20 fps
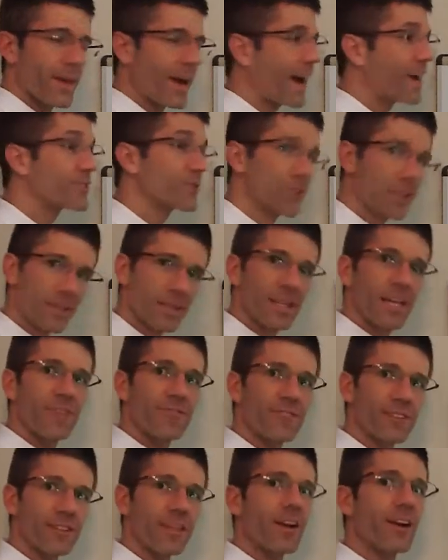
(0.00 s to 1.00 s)
I should have
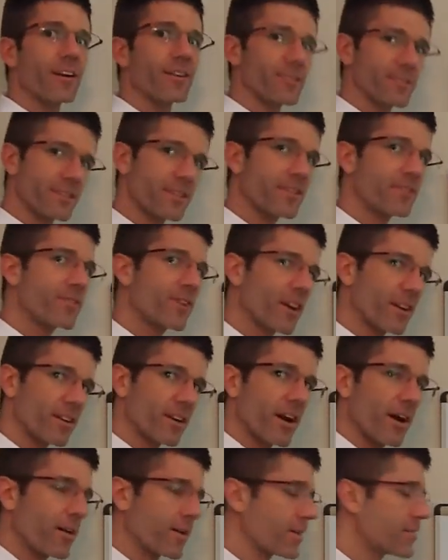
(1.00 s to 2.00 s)
left it there and seen if y'all had
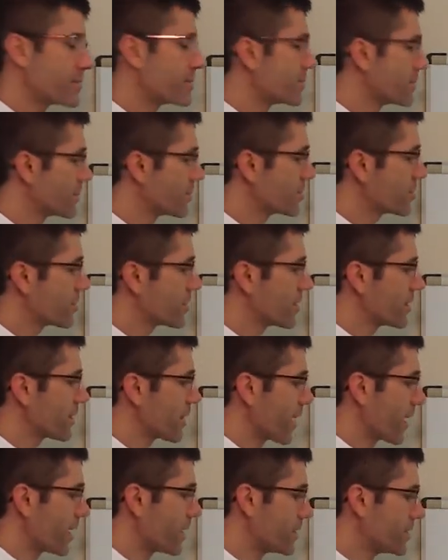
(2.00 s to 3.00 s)
caught it. Should have done
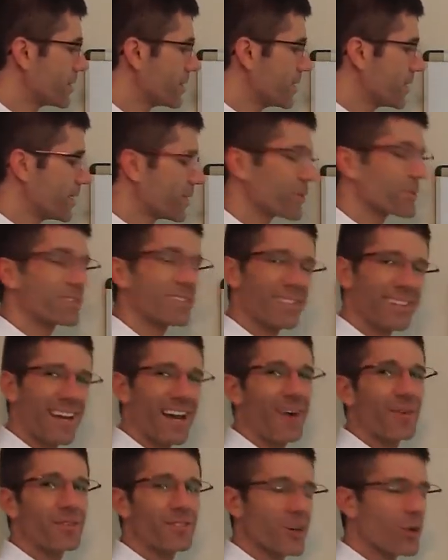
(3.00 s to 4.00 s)
that. Well, see,
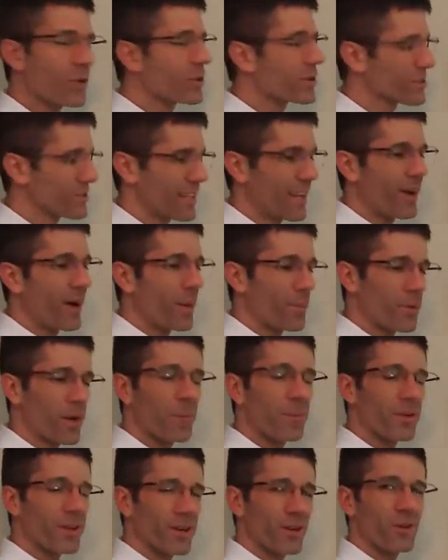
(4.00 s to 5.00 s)
now it's on, because now I'm
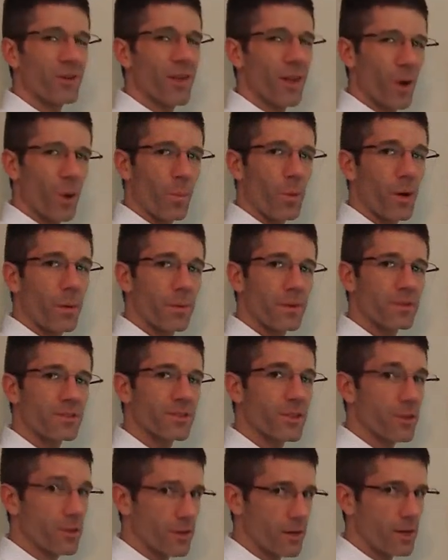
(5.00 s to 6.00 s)
probably going to do that on purpose, so
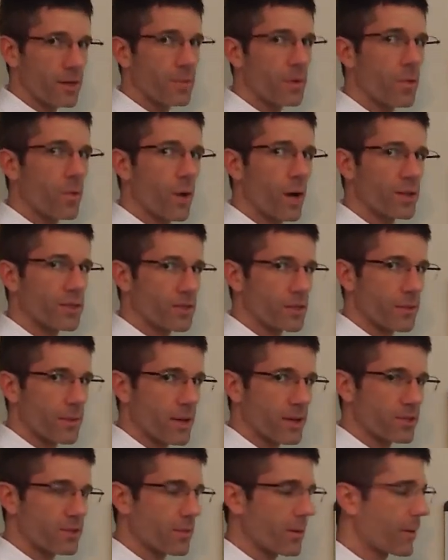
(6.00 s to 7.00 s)
you need to be watching to
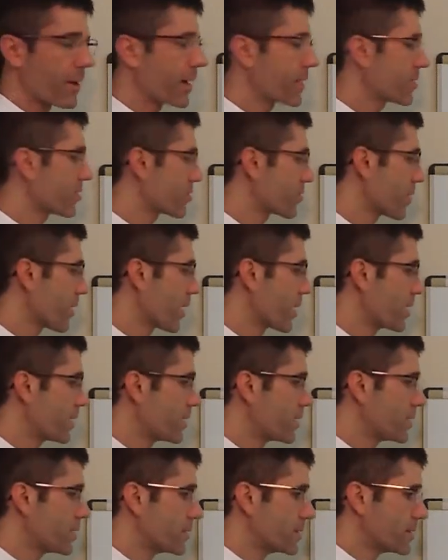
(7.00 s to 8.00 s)
make sure my math is right.
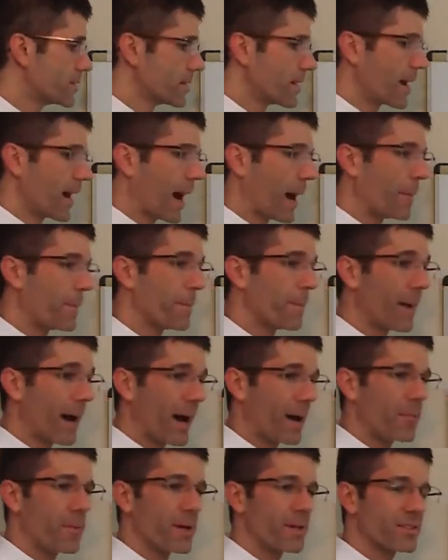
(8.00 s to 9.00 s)
I
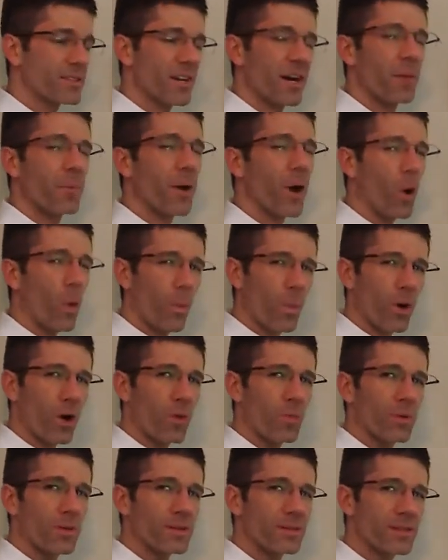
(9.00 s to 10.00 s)
might mess up on
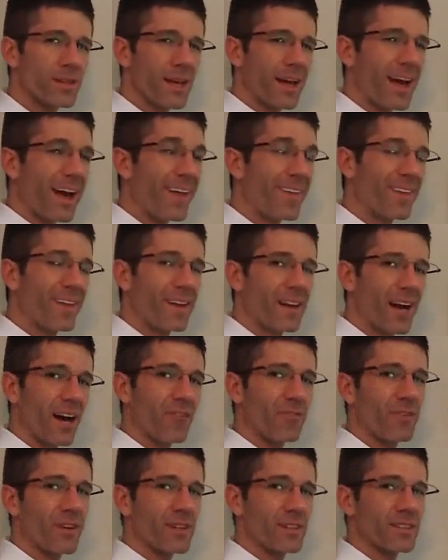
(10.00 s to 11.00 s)
purpose and then
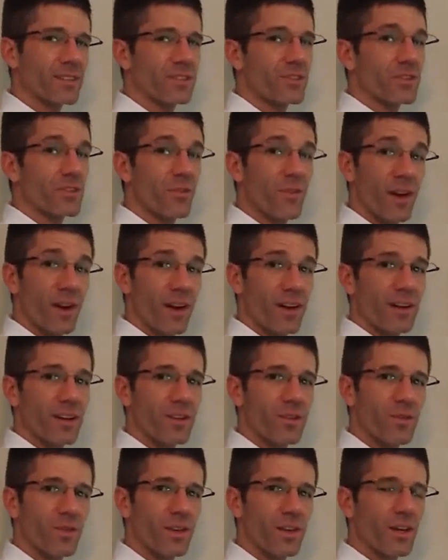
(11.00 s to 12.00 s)
not fix it till the very end of
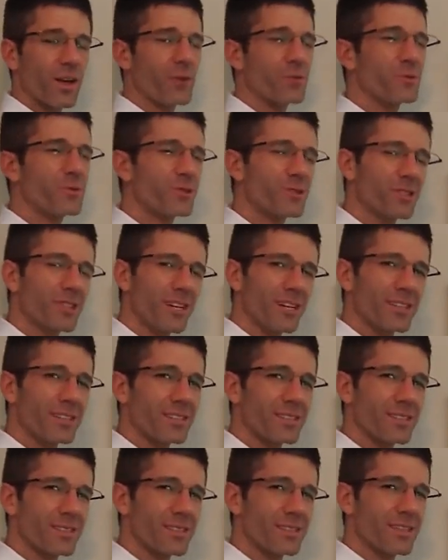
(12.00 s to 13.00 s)
the video,
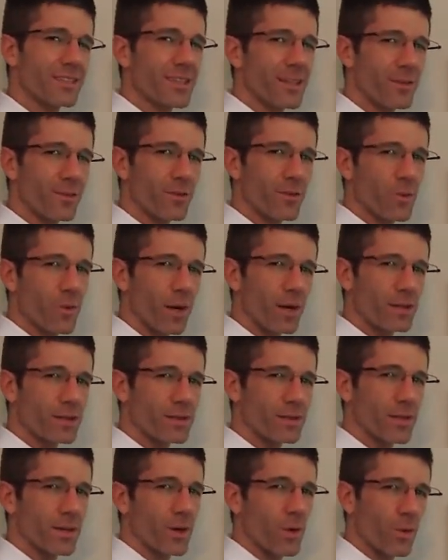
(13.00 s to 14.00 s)
just to see if you're
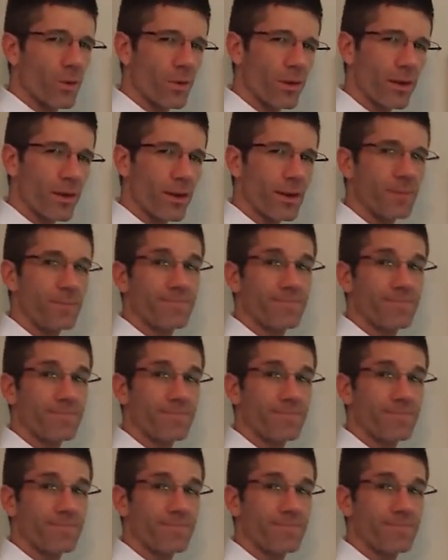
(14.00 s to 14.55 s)
watching the whole thing.